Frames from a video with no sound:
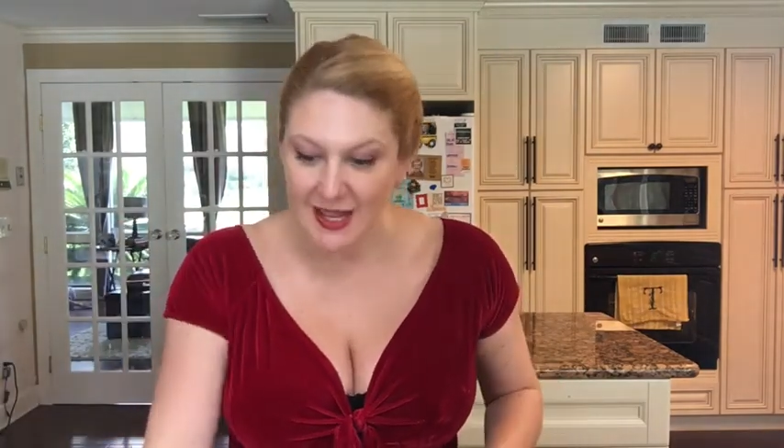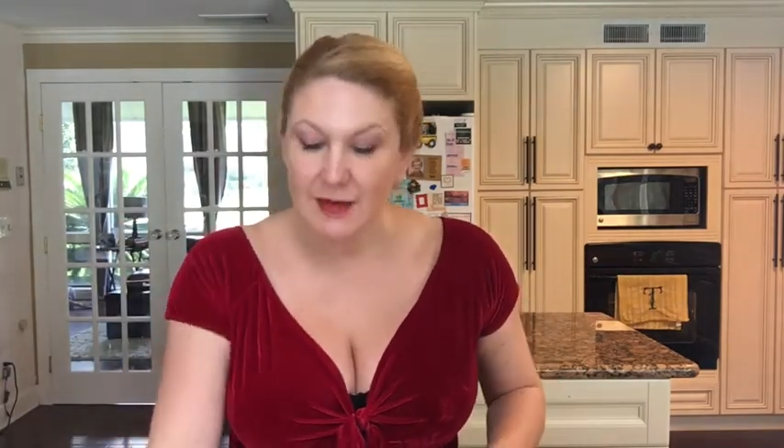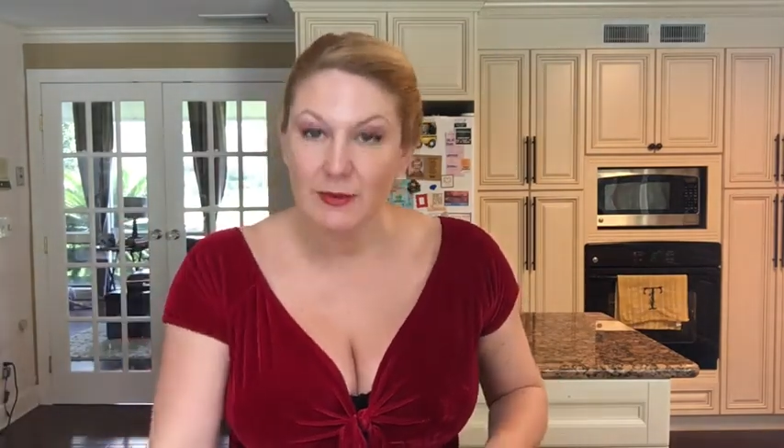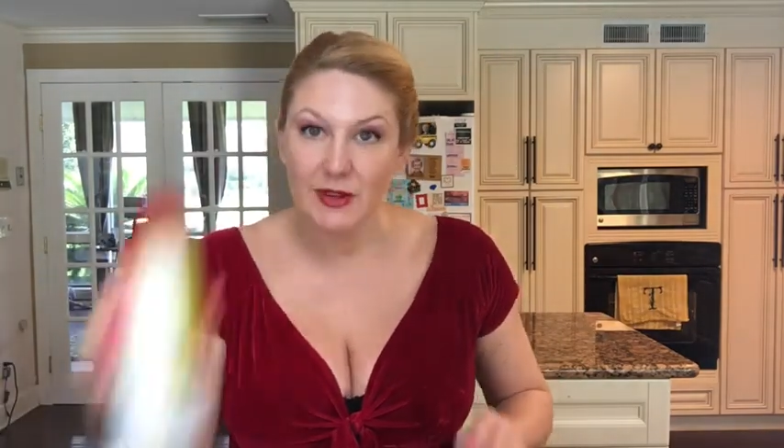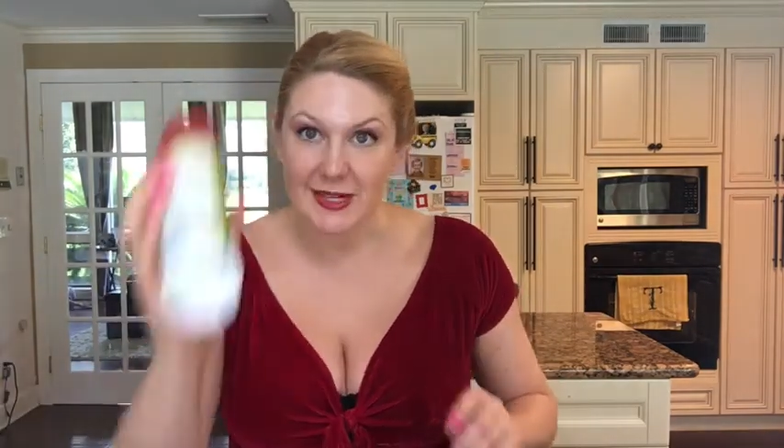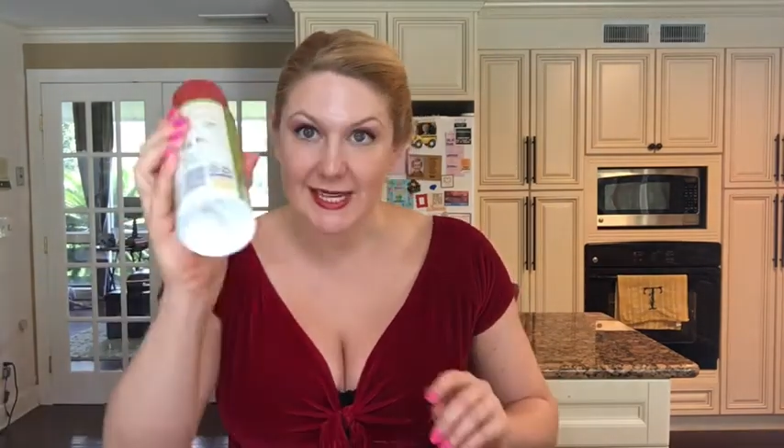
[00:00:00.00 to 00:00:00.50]

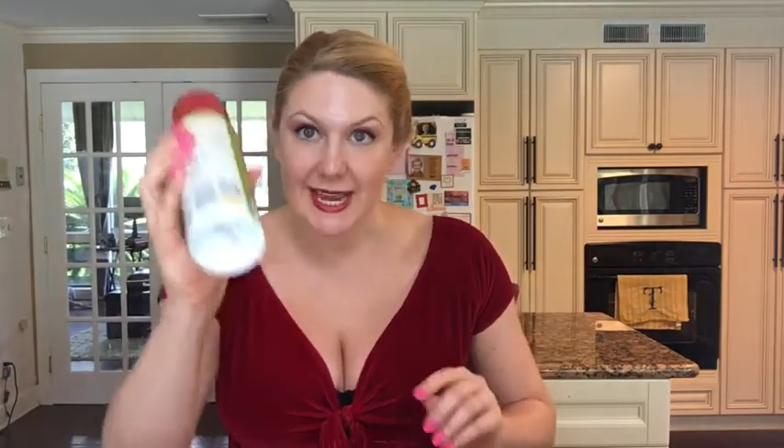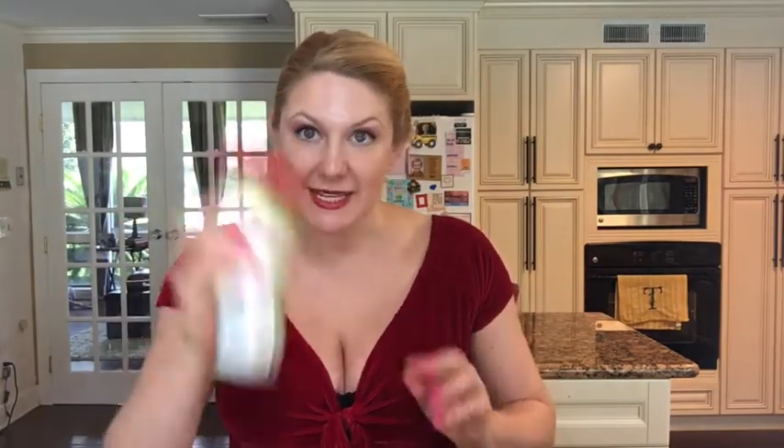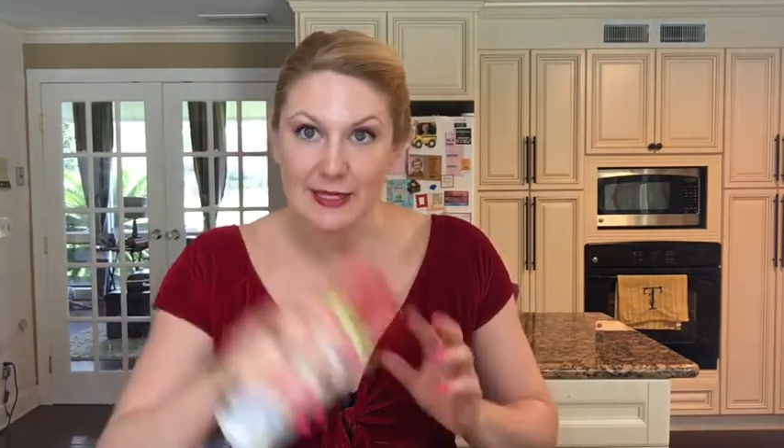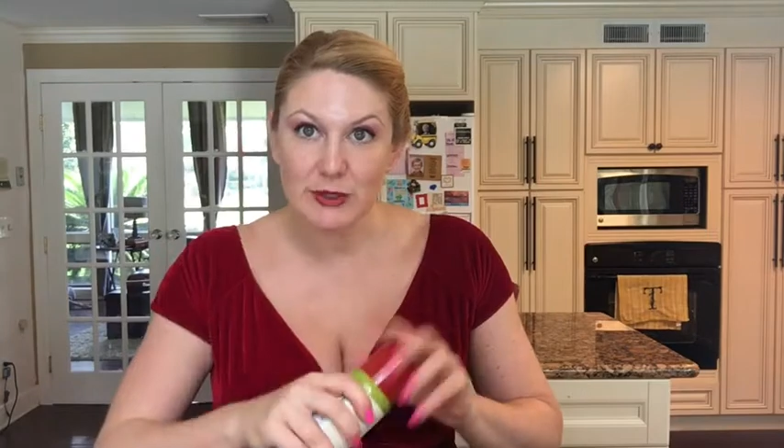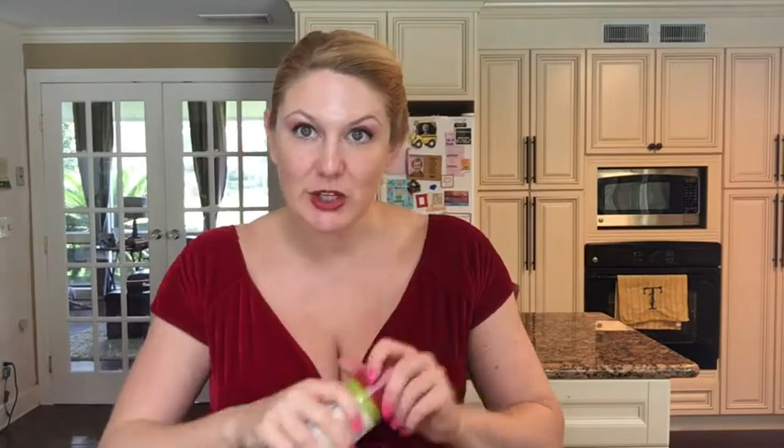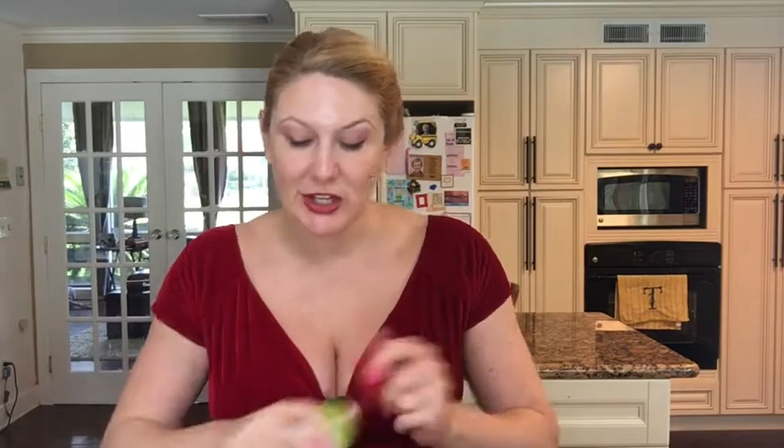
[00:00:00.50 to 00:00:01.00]
I'm going to take
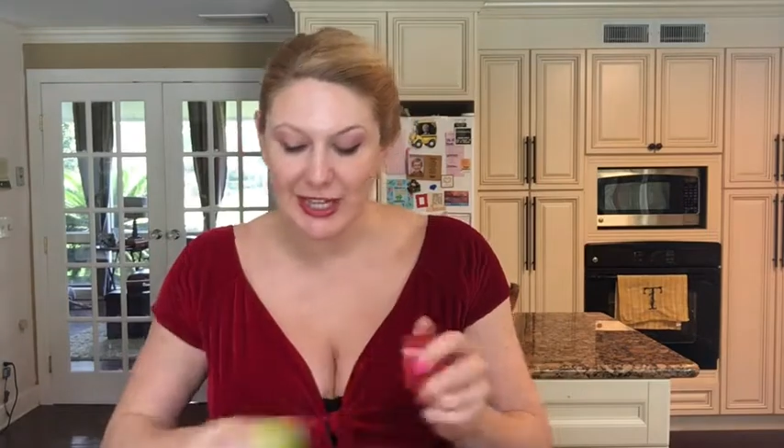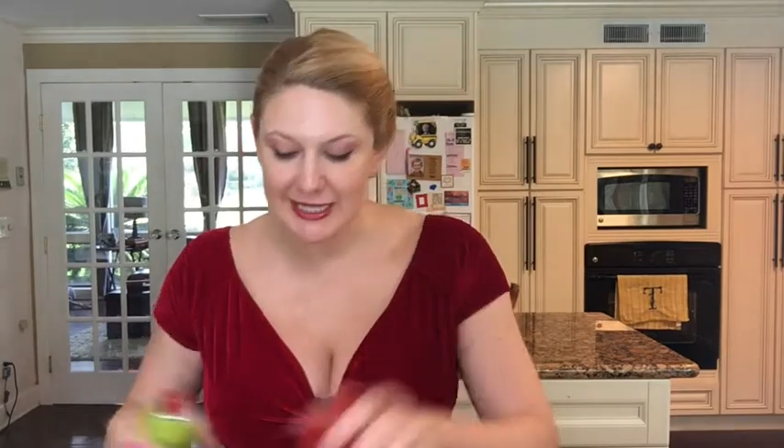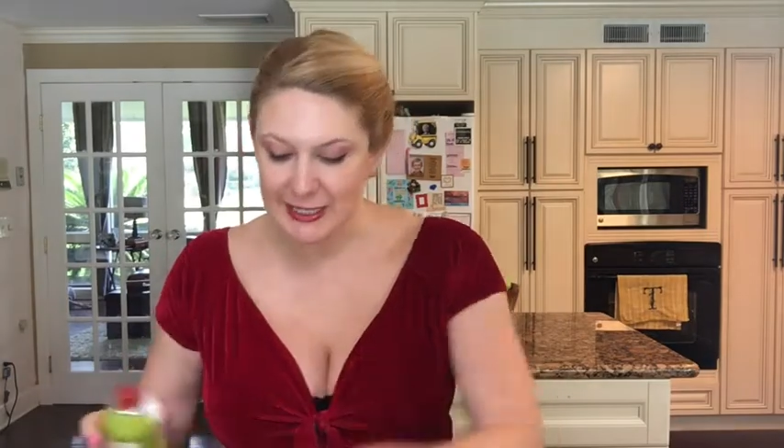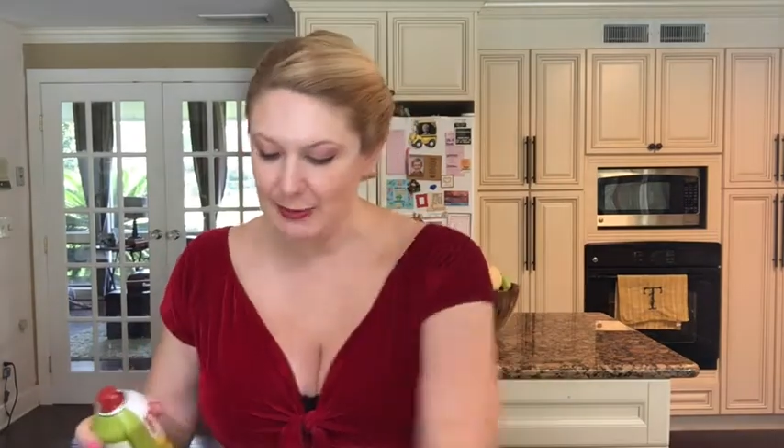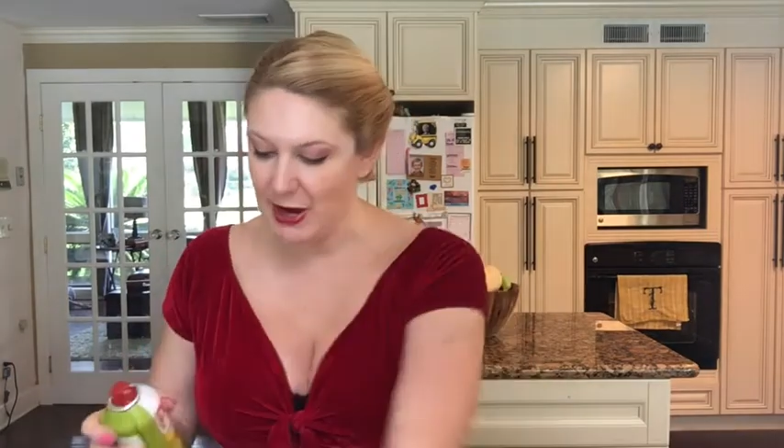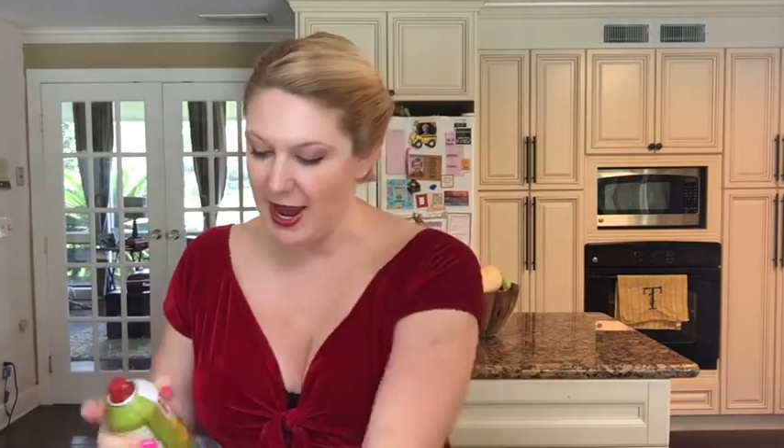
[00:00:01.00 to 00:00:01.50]
some cooking
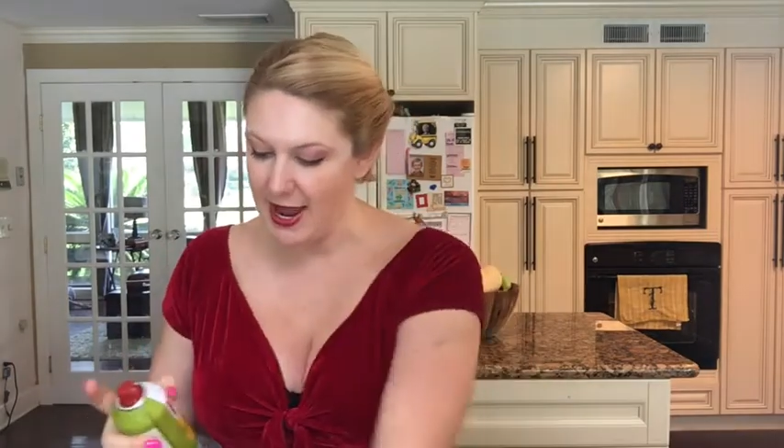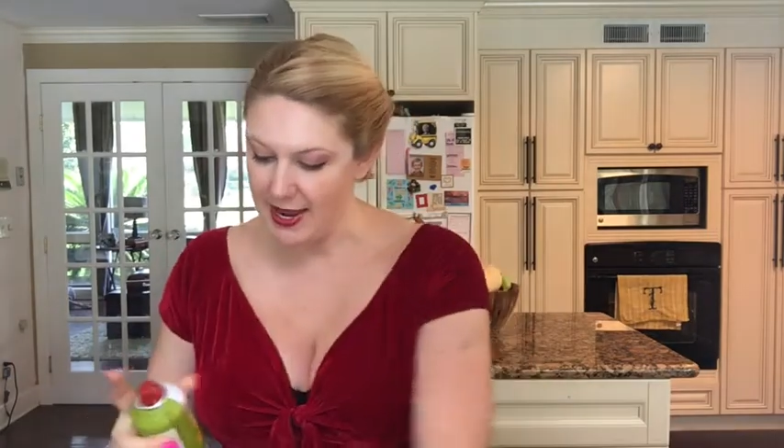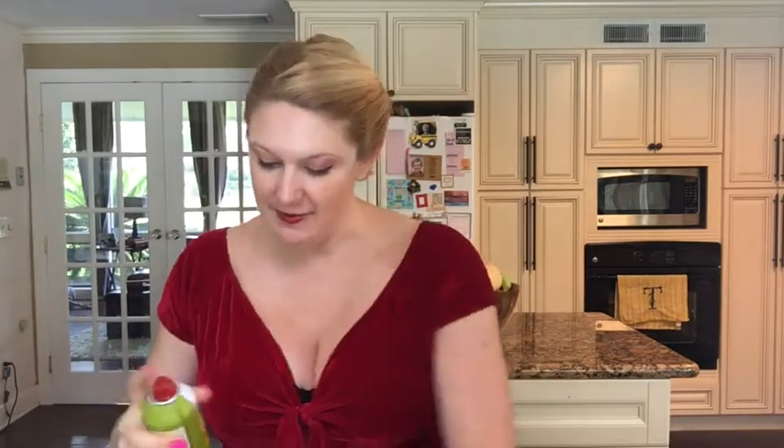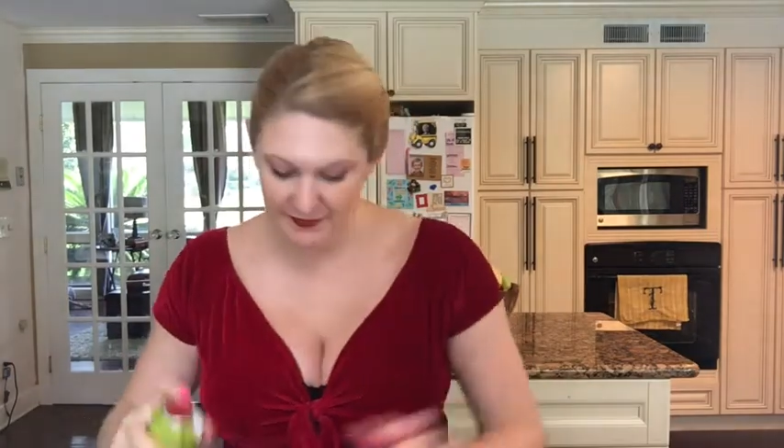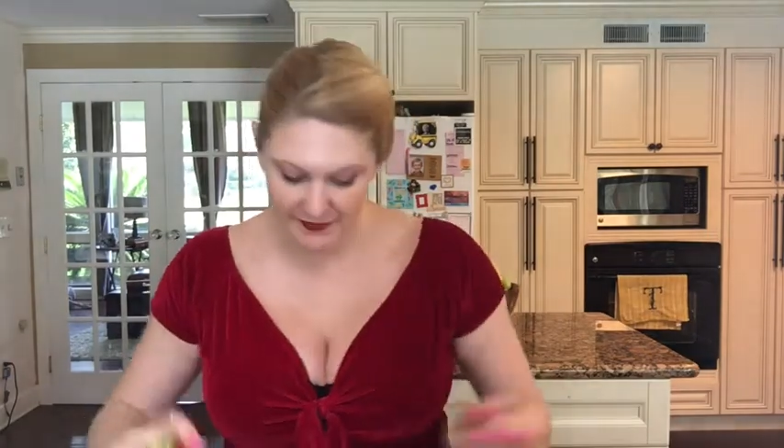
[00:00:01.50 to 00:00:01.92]
spray,